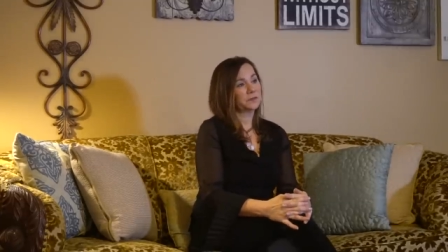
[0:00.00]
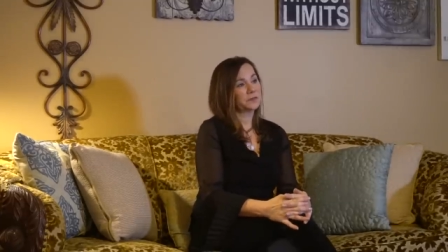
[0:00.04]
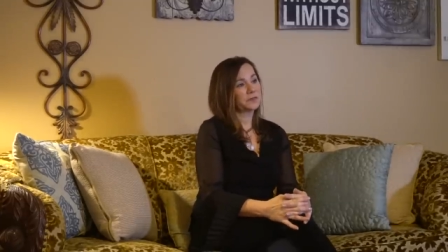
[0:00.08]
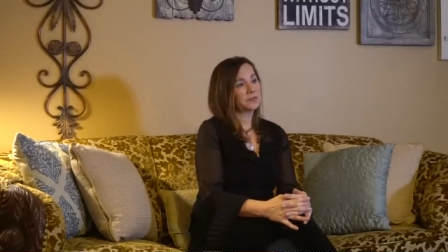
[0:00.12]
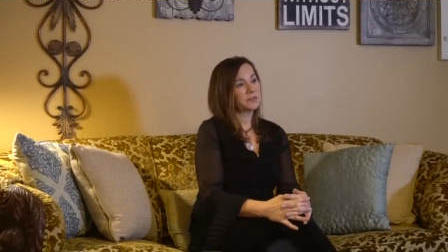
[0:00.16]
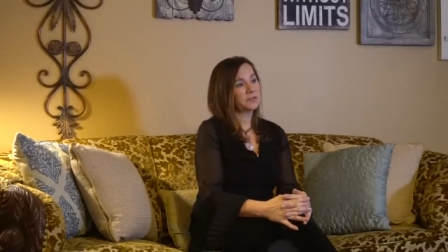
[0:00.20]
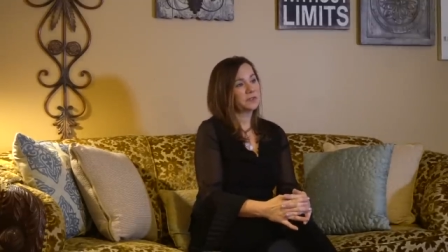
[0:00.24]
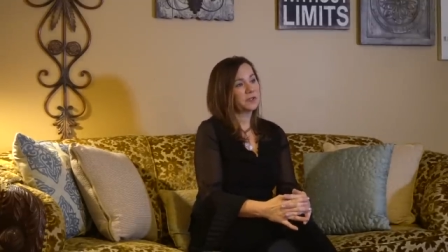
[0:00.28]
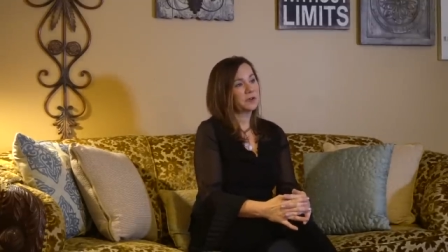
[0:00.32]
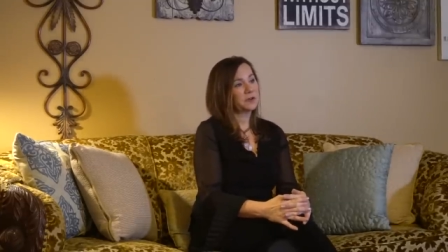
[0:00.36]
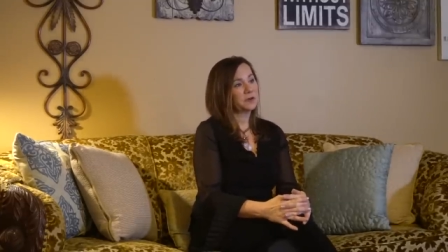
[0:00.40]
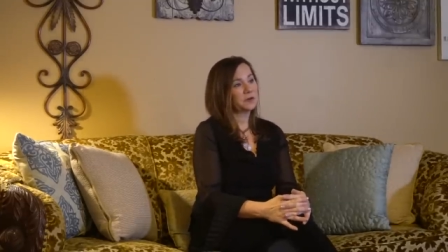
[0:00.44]

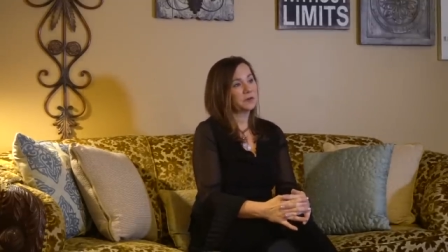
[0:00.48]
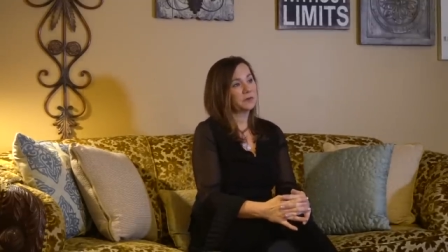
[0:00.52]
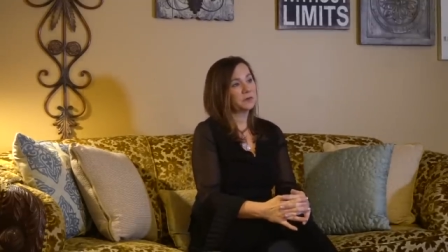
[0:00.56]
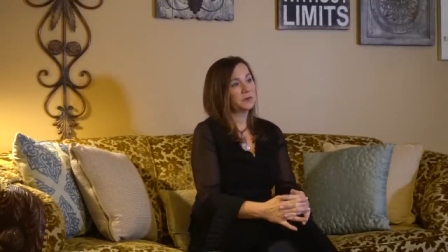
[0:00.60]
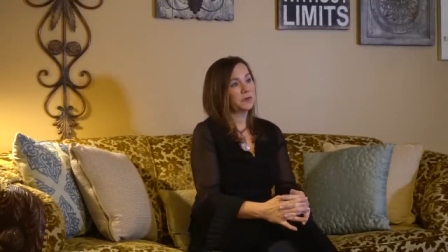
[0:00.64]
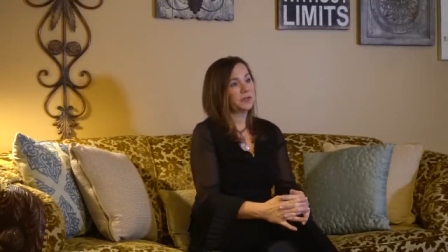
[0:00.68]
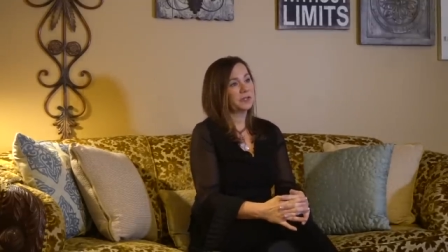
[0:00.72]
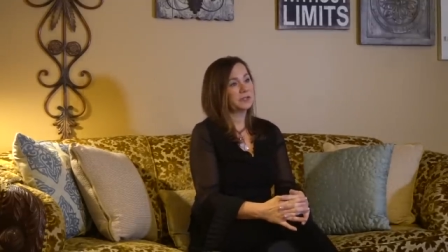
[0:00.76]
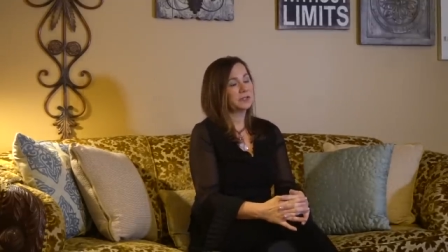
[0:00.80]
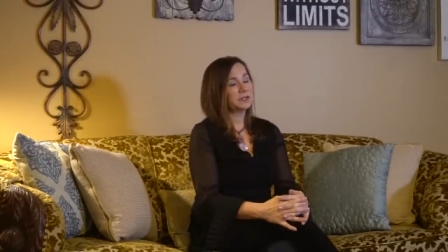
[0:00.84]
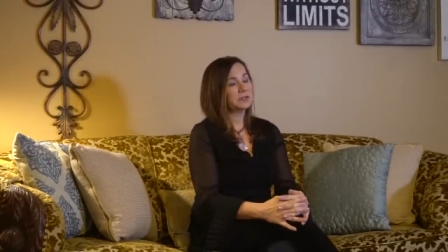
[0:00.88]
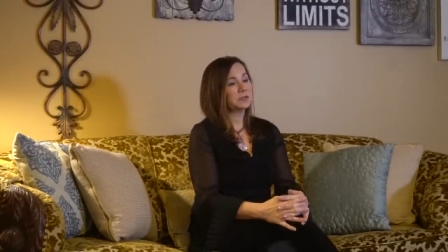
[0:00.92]

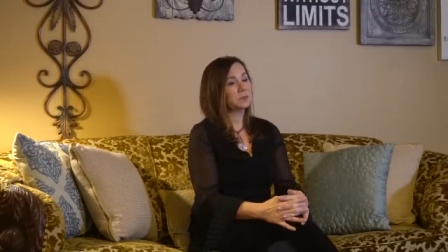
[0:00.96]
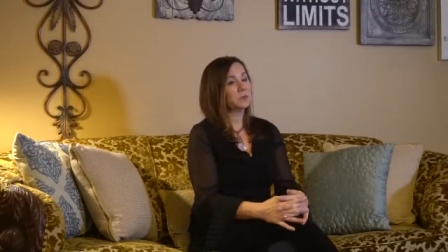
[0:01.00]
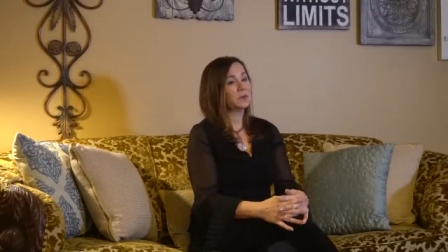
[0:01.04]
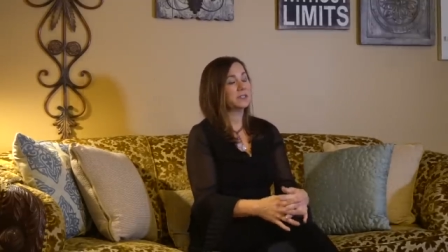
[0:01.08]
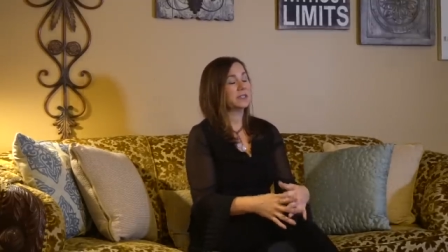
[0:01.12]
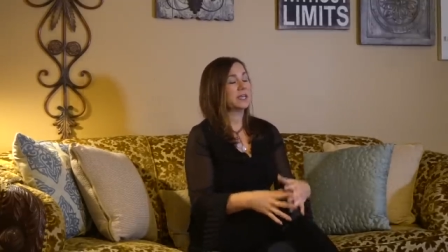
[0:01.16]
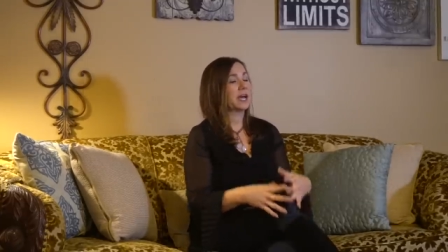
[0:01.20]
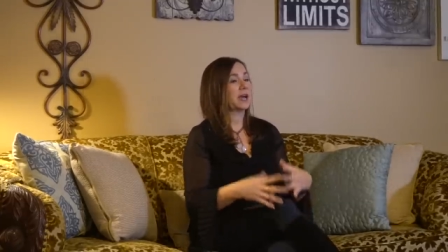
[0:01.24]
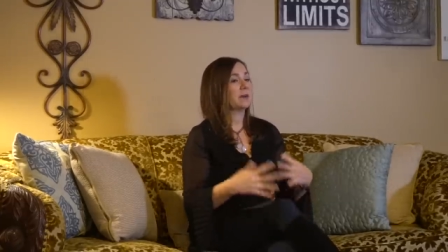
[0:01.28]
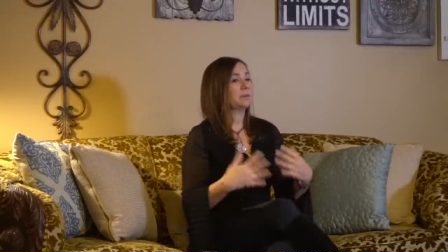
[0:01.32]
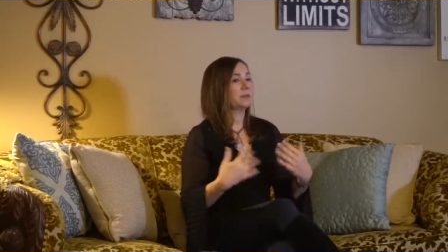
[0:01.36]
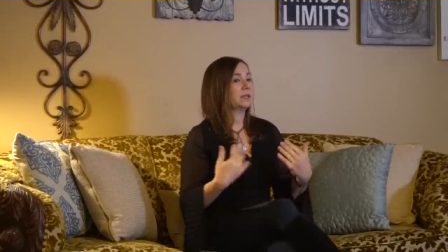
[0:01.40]
So it's
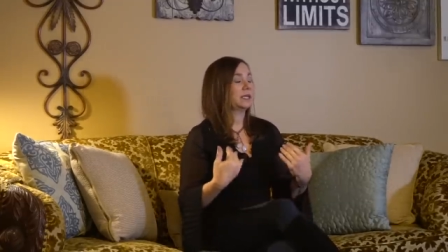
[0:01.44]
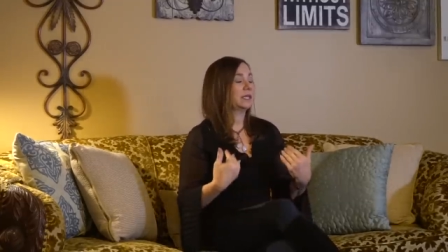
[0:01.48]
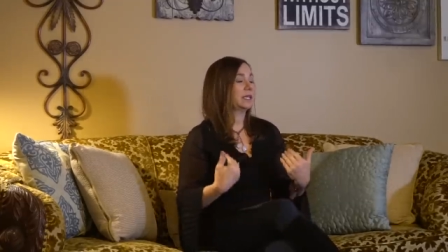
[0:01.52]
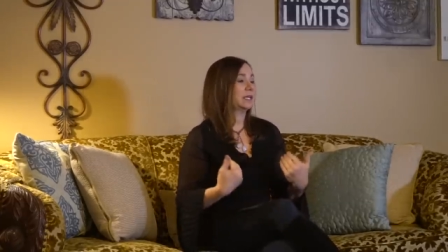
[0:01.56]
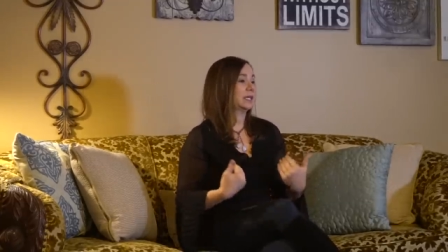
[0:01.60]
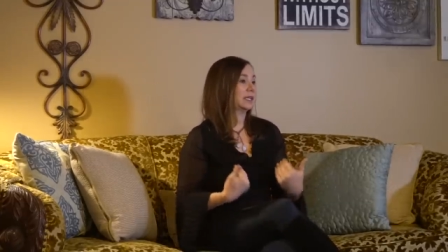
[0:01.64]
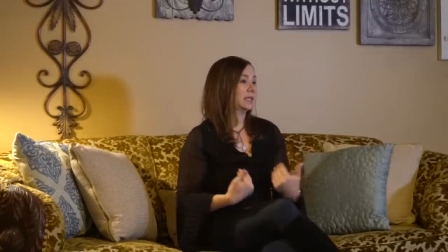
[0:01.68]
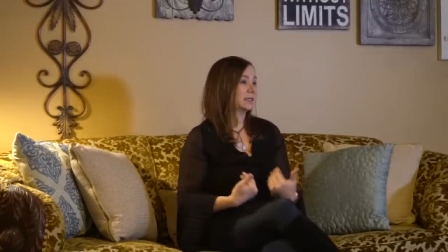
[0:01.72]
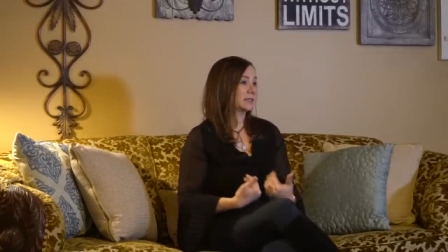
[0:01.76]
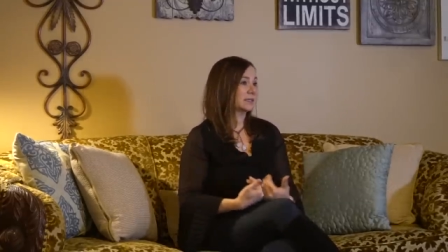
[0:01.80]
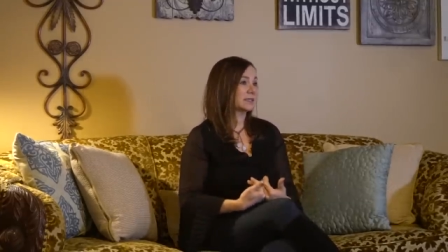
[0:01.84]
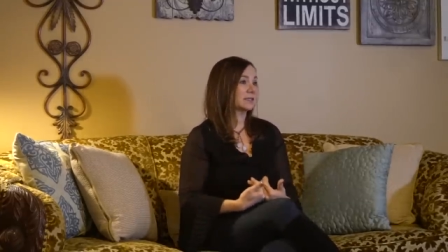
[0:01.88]
what's
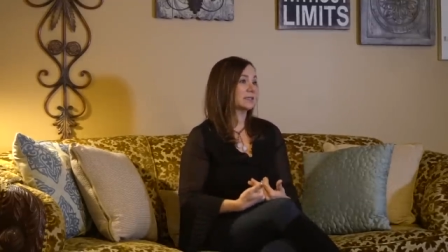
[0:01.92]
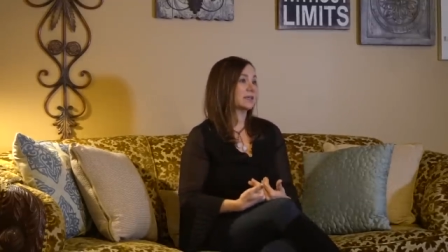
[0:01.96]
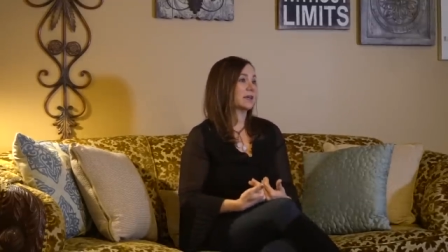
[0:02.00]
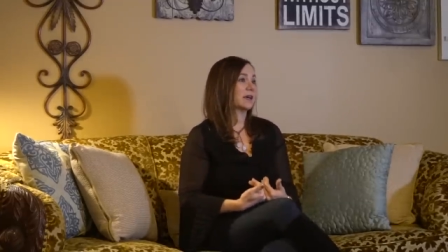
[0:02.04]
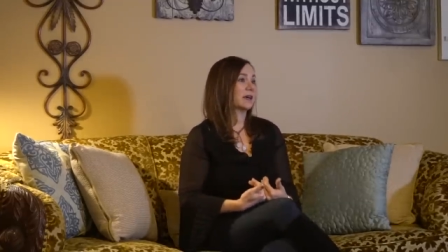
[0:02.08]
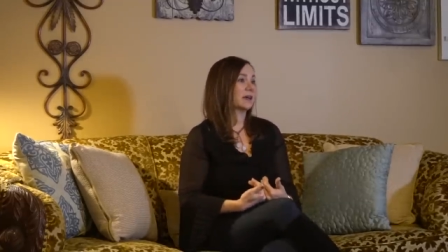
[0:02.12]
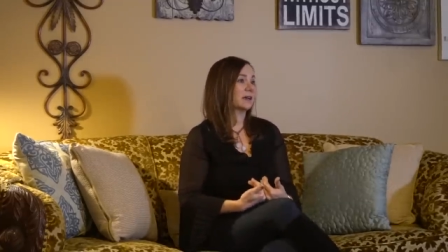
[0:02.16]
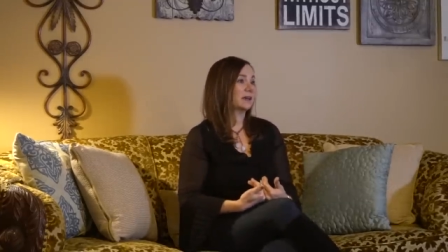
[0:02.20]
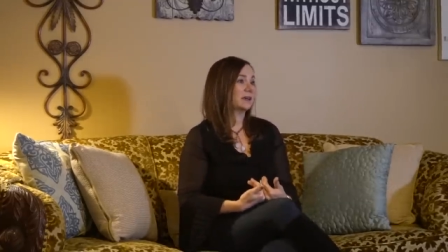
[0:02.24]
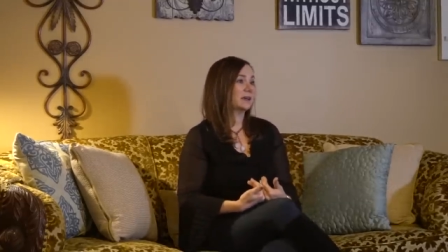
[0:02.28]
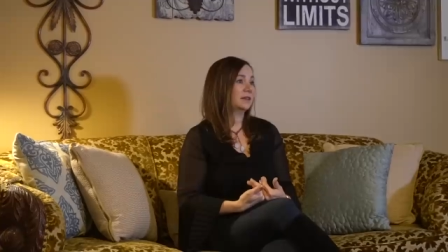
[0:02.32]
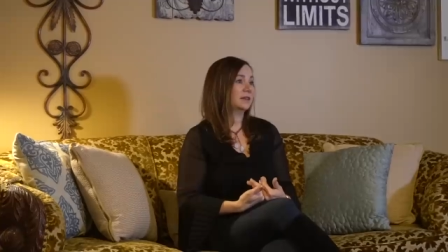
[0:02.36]
happening
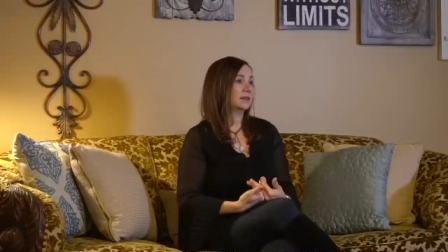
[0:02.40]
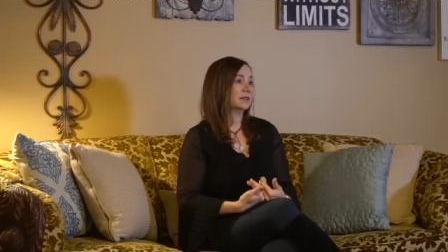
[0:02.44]
inside,